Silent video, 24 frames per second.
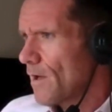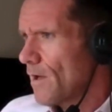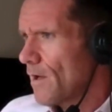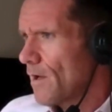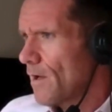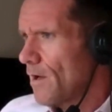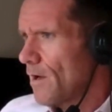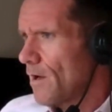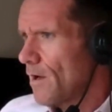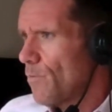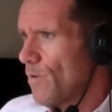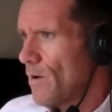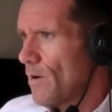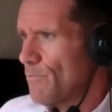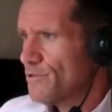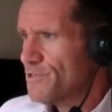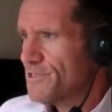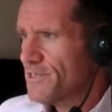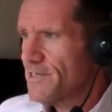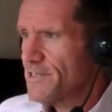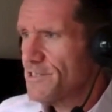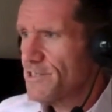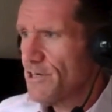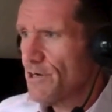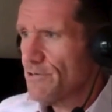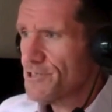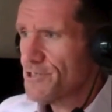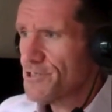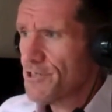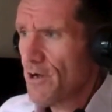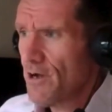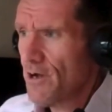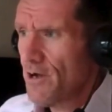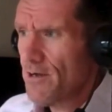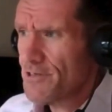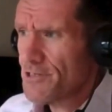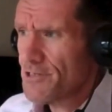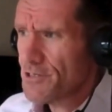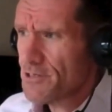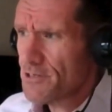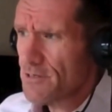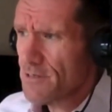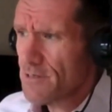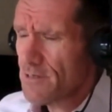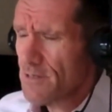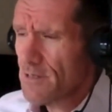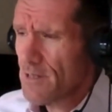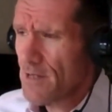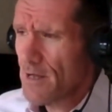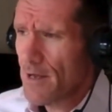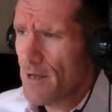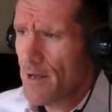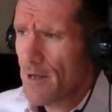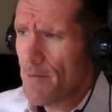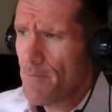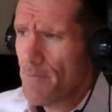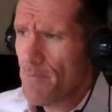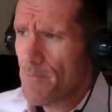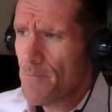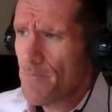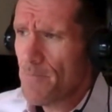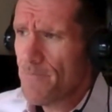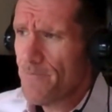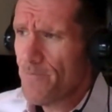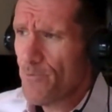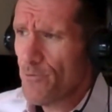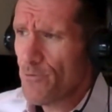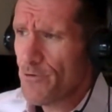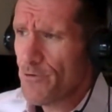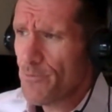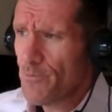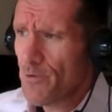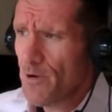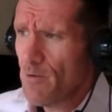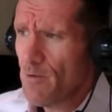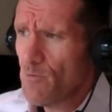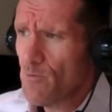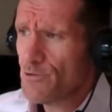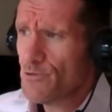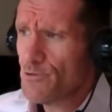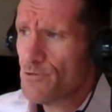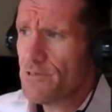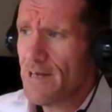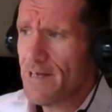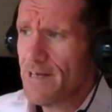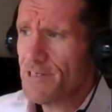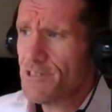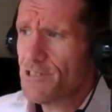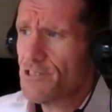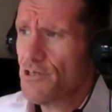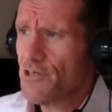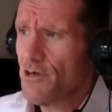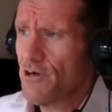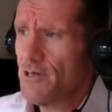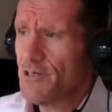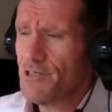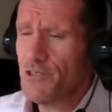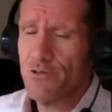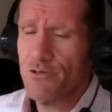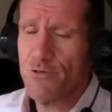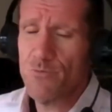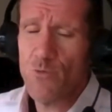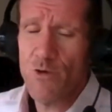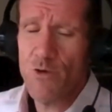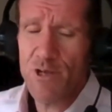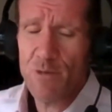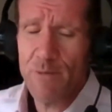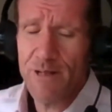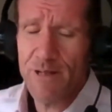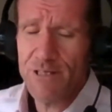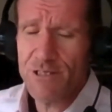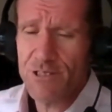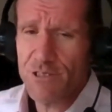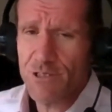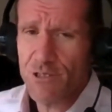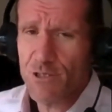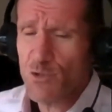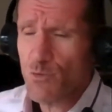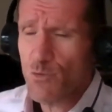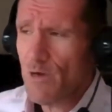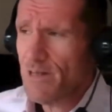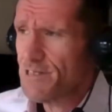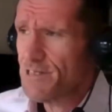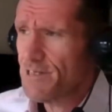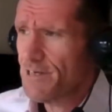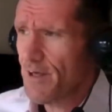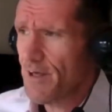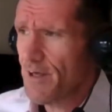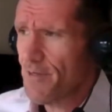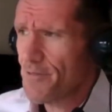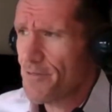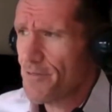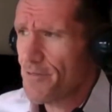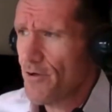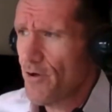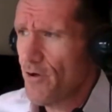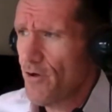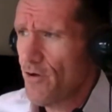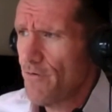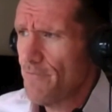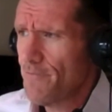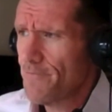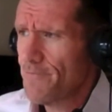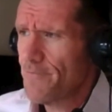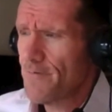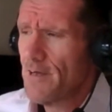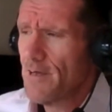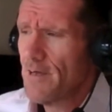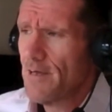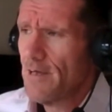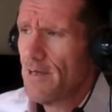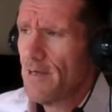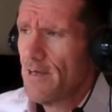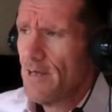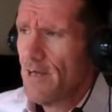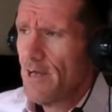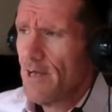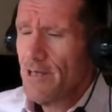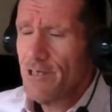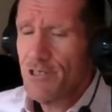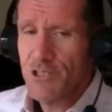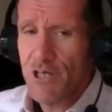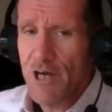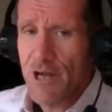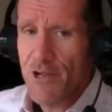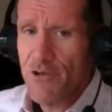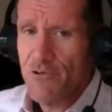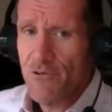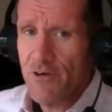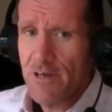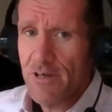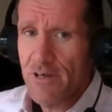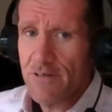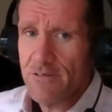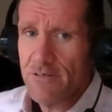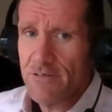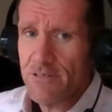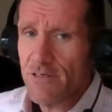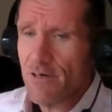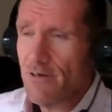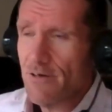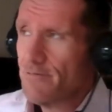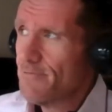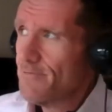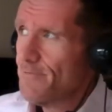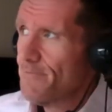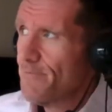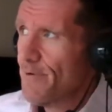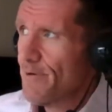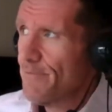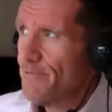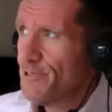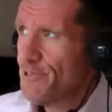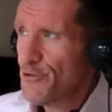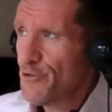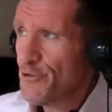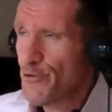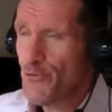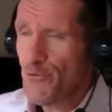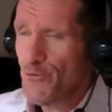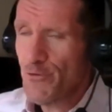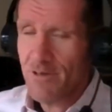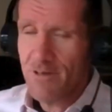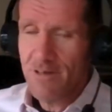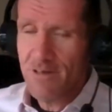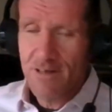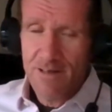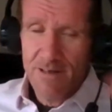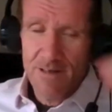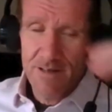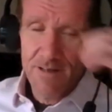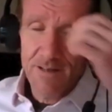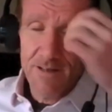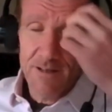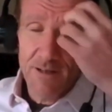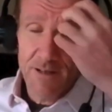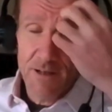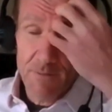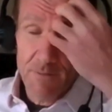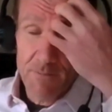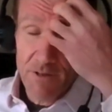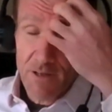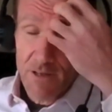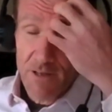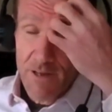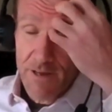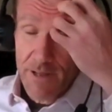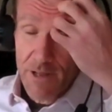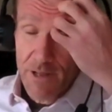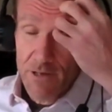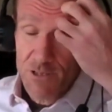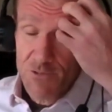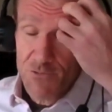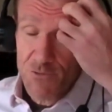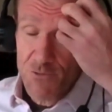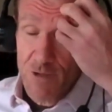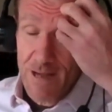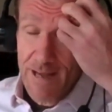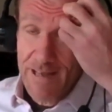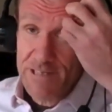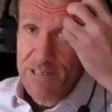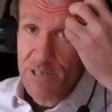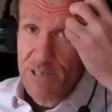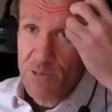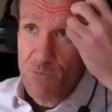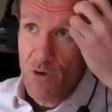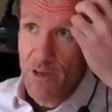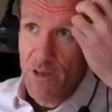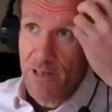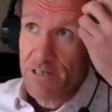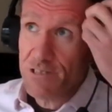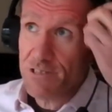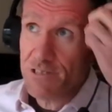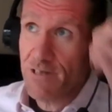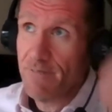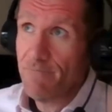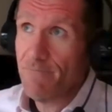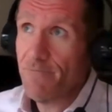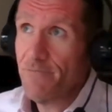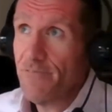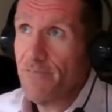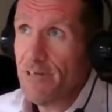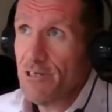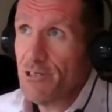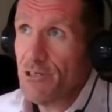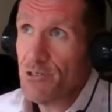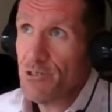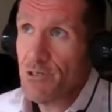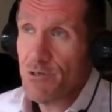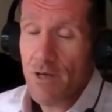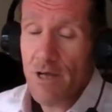When will TGL start for the diploma modules? That starts on the week commencing the 20th of January, so very soon. And it goes through 18 weeks, and it finishes a